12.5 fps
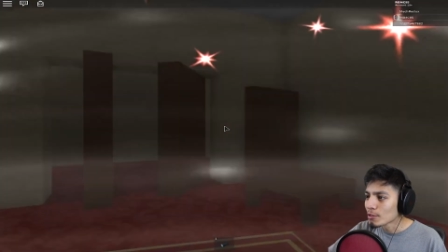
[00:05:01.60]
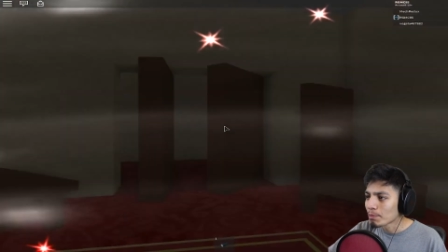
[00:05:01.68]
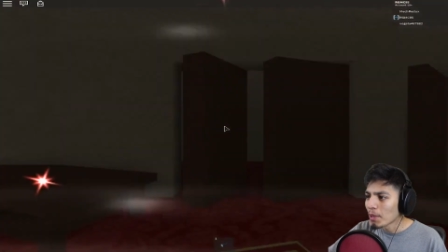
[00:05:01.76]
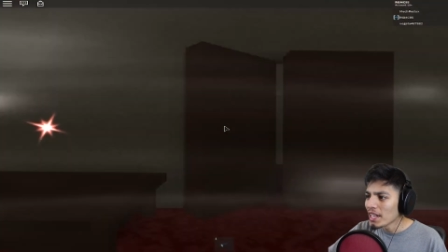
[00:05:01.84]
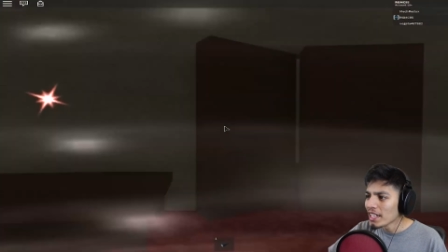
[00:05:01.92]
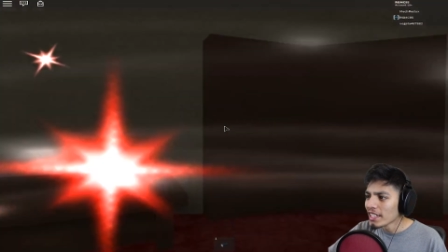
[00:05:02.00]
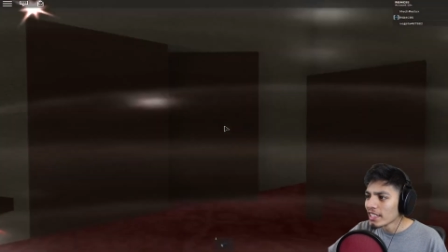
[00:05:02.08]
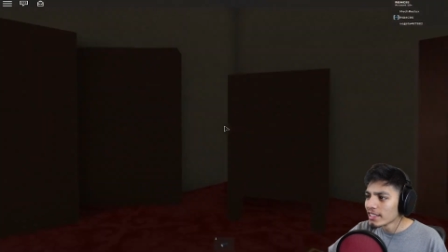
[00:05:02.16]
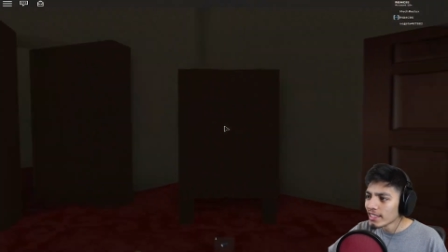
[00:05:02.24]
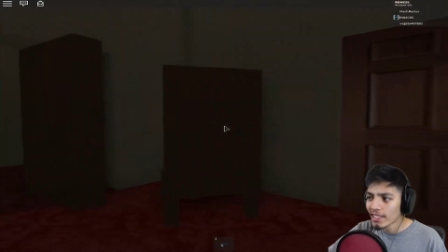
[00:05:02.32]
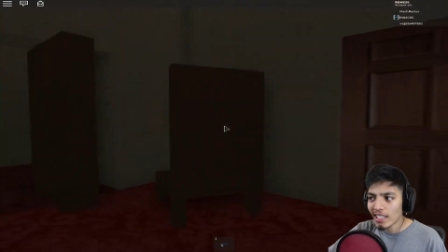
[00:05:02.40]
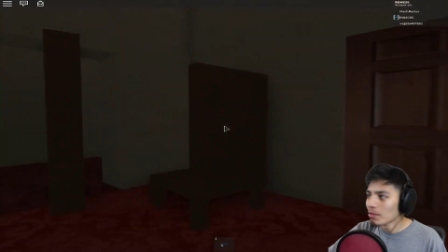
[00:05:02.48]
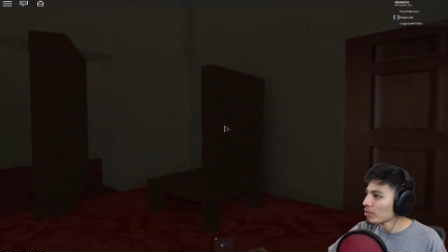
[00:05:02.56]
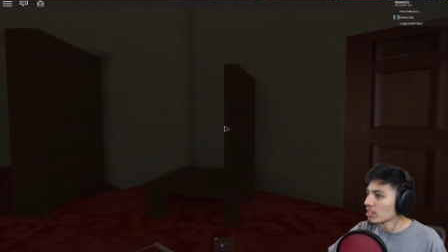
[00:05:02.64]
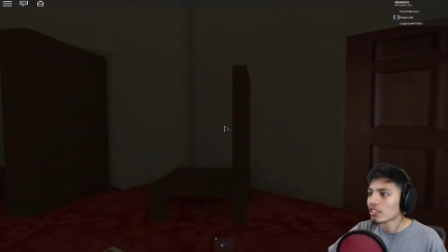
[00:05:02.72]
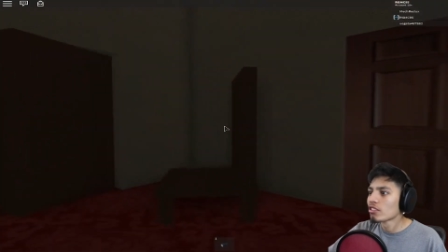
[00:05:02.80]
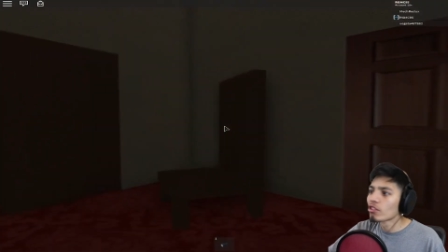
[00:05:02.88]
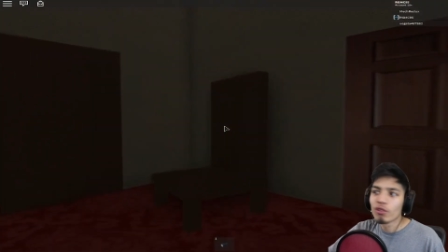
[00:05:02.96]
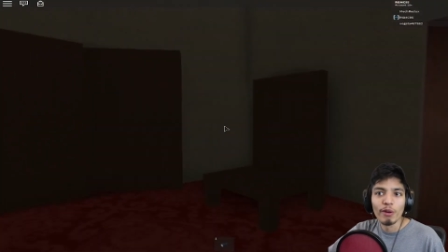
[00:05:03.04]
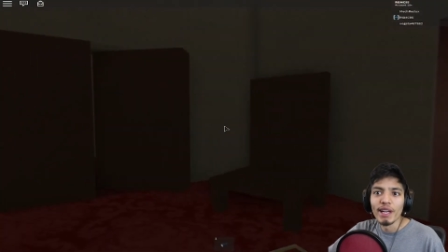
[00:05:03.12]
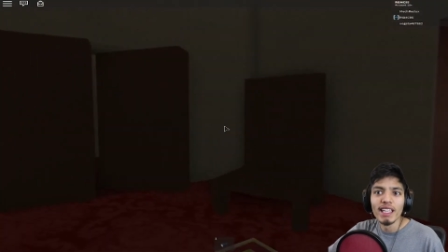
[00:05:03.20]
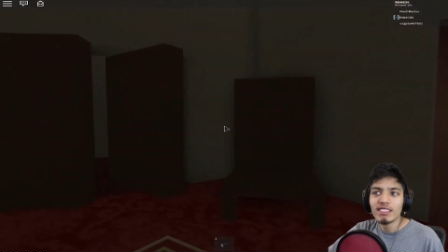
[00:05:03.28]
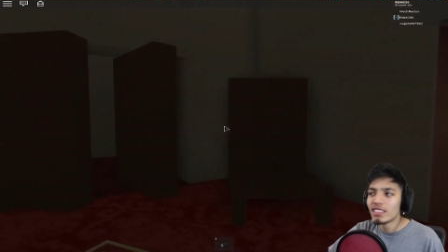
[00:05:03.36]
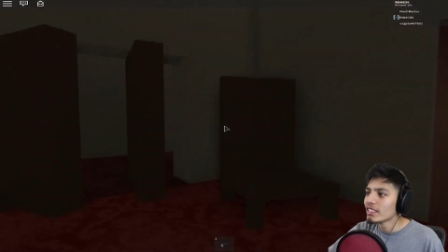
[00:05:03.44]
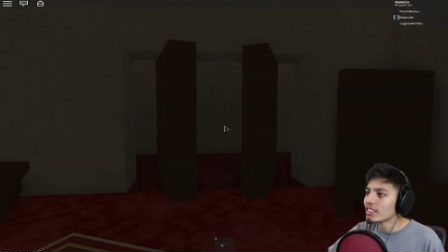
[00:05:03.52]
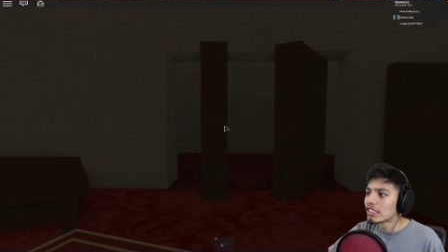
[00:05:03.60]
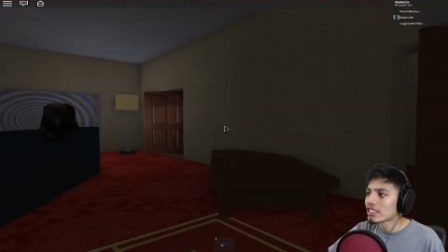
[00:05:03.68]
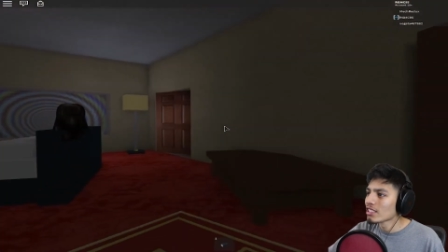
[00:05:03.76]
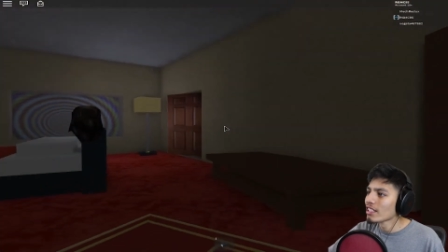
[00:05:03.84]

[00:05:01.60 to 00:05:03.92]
spinning in here. I'm gonna go crazy just